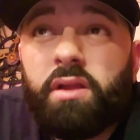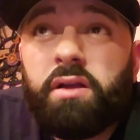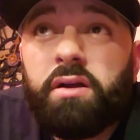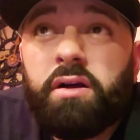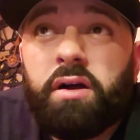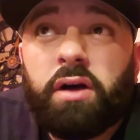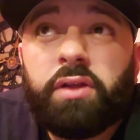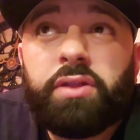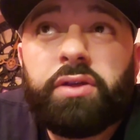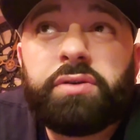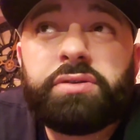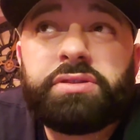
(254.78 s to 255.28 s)

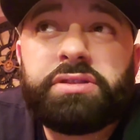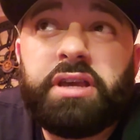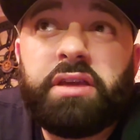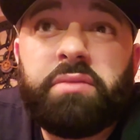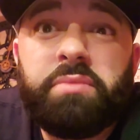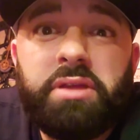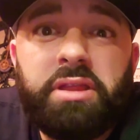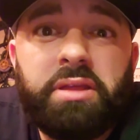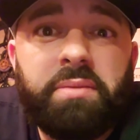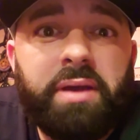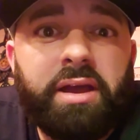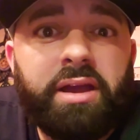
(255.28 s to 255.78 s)
although it's getting me
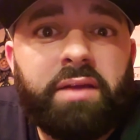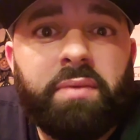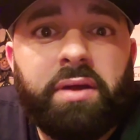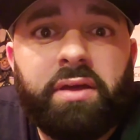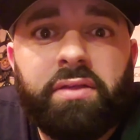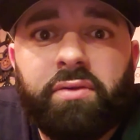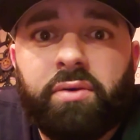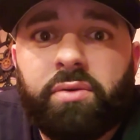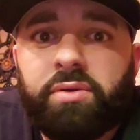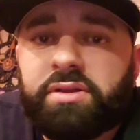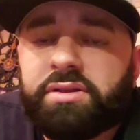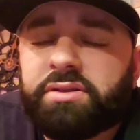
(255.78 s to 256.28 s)
in the back of my
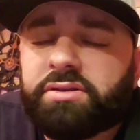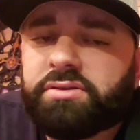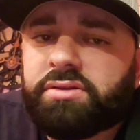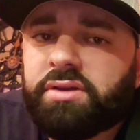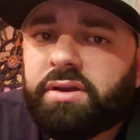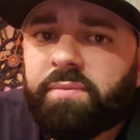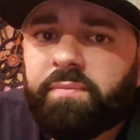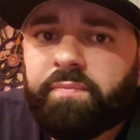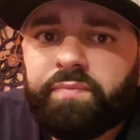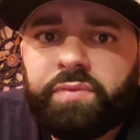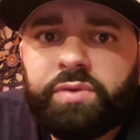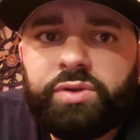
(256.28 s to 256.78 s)
throat, it's
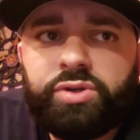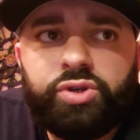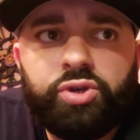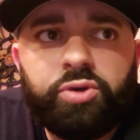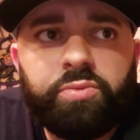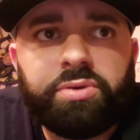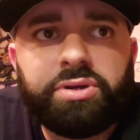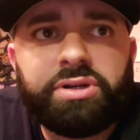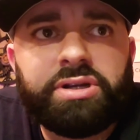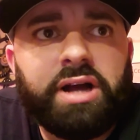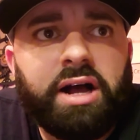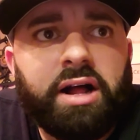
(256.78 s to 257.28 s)

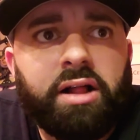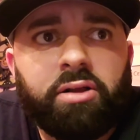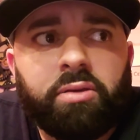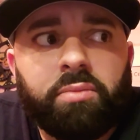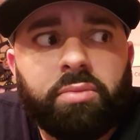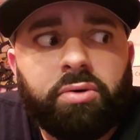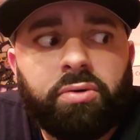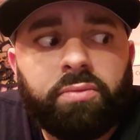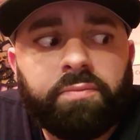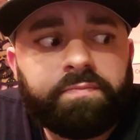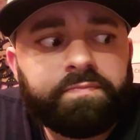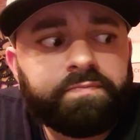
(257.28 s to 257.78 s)
super
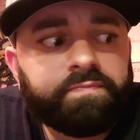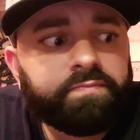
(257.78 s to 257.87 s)
tolerable.